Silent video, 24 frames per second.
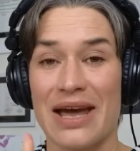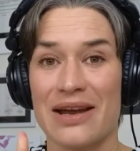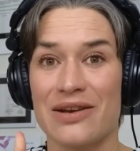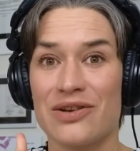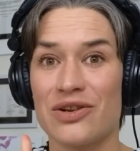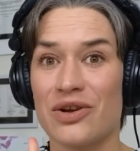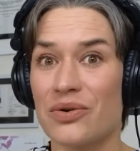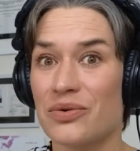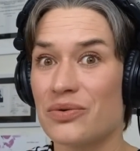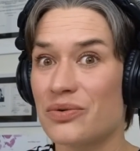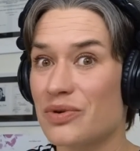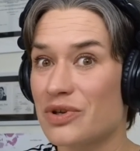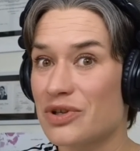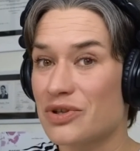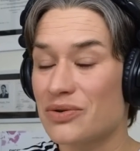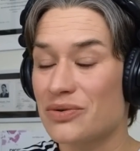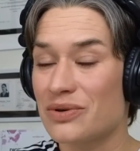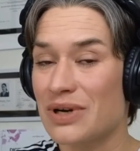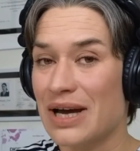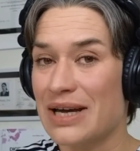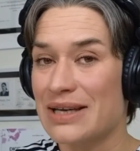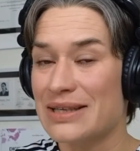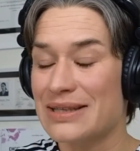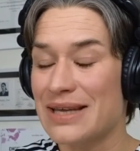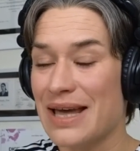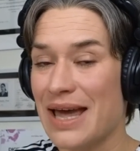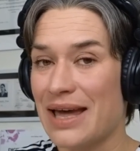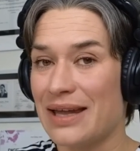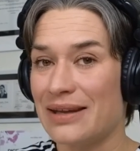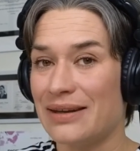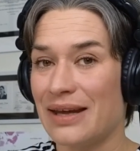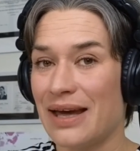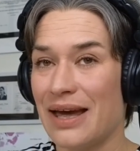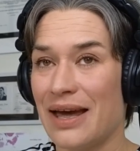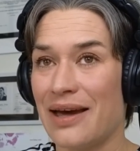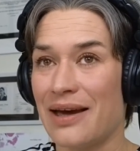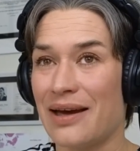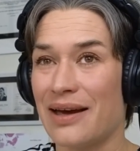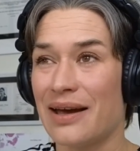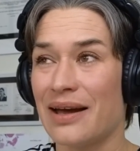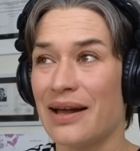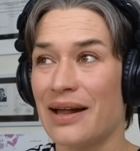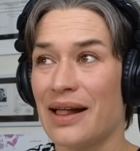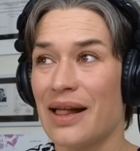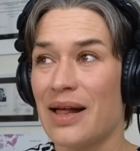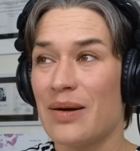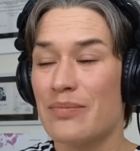I know you guys had a